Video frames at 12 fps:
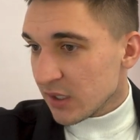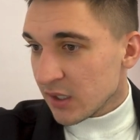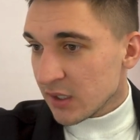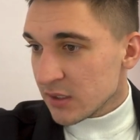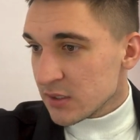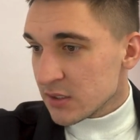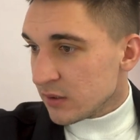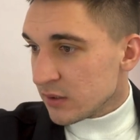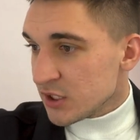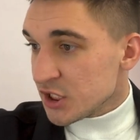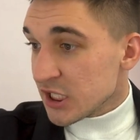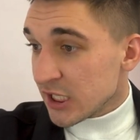and
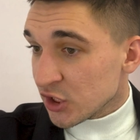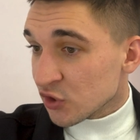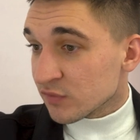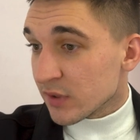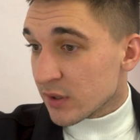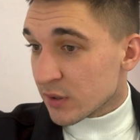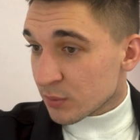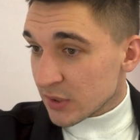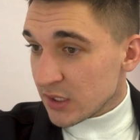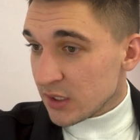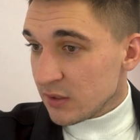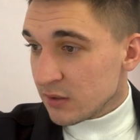January
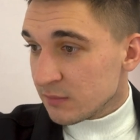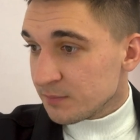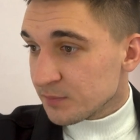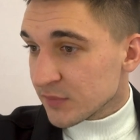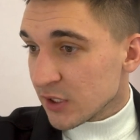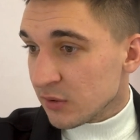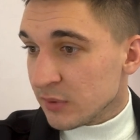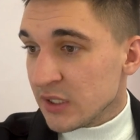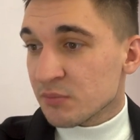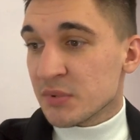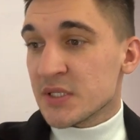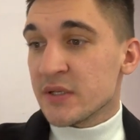3, we
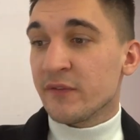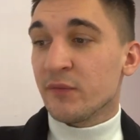received